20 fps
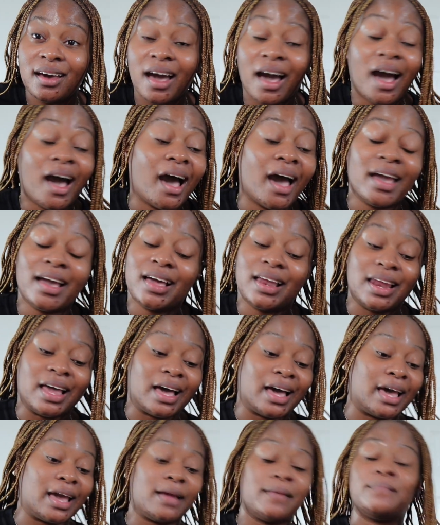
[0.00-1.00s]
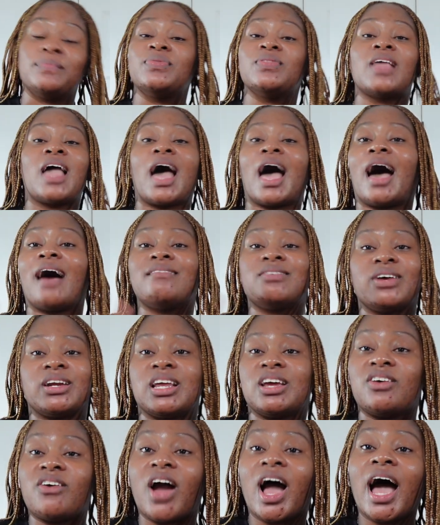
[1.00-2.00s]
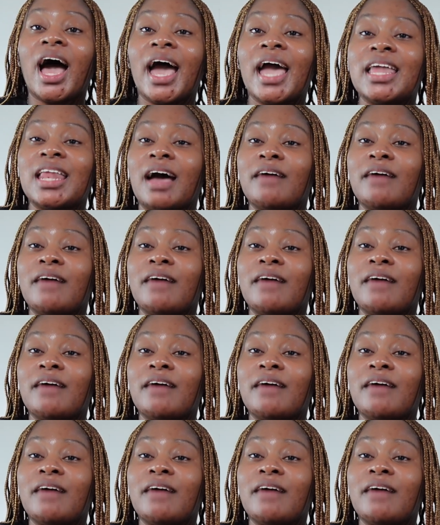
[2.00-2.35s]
I ain't gonna lie. I've already cried,